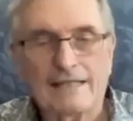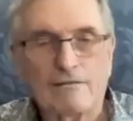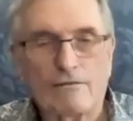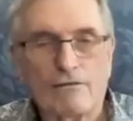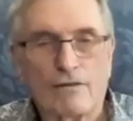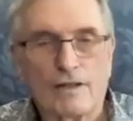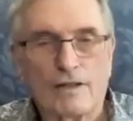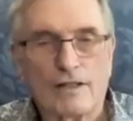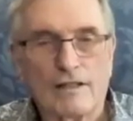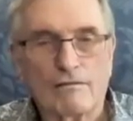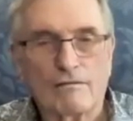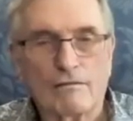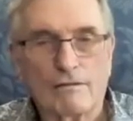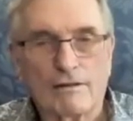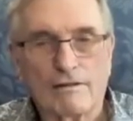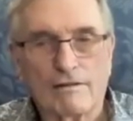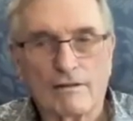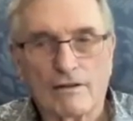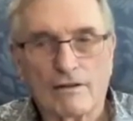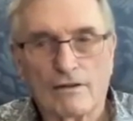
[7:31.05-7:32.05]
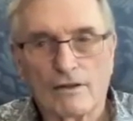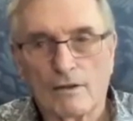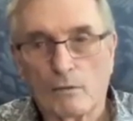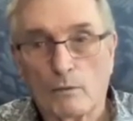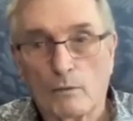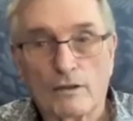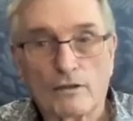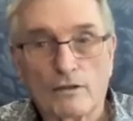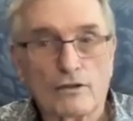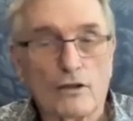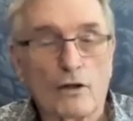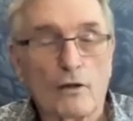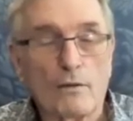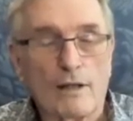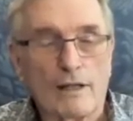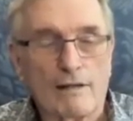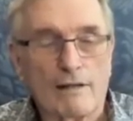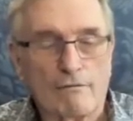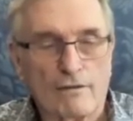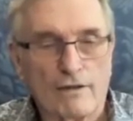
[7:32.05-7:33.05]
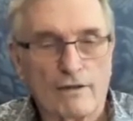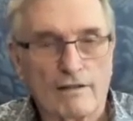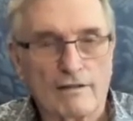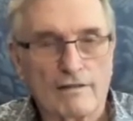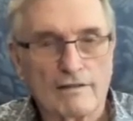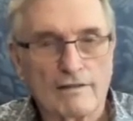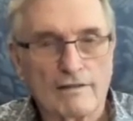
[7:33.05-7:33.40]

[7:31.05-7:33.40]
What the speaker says: fit, rather than going, where don't I fit?